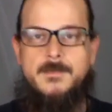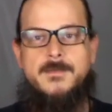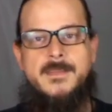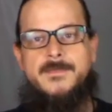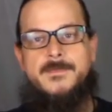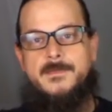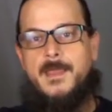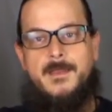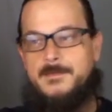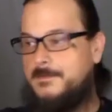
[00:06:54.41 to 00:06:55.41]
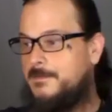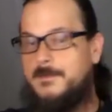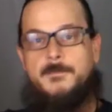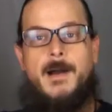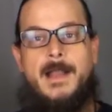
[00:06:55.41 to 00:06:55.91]
These
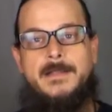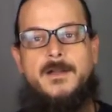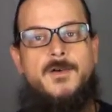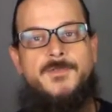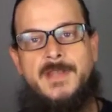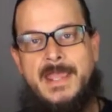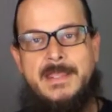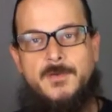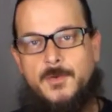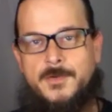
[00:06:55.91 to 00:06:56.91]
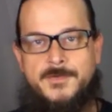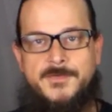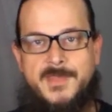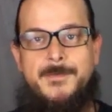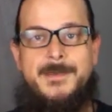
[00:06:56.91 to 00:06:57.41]
pine cones and
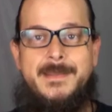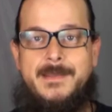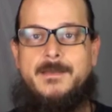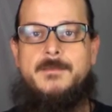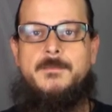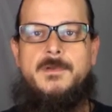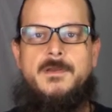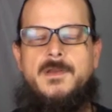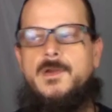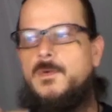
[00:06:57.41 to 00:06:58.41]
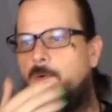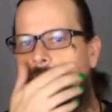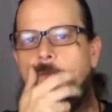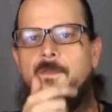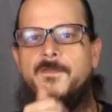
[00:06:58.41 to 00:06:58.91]
acorns kept hitting him.
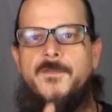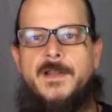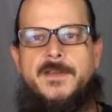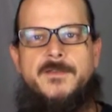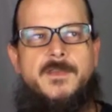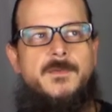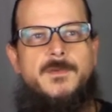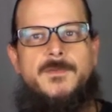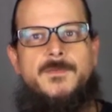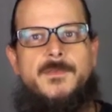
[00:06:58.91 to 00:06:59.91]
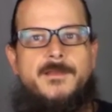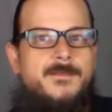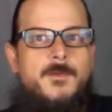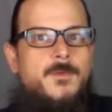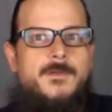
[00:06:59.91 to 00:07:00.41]
Well, the funnier thing was
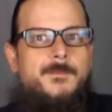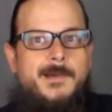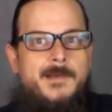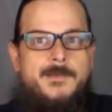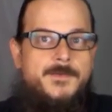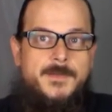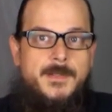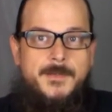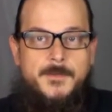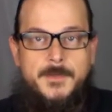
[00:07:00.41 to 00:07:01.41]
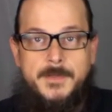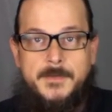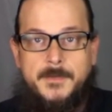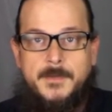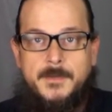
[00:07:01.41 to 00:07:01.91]
there wasn't a pine tree anywhere
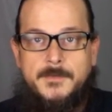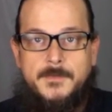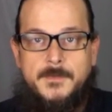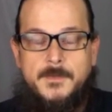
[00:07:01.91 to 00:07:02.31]
near us.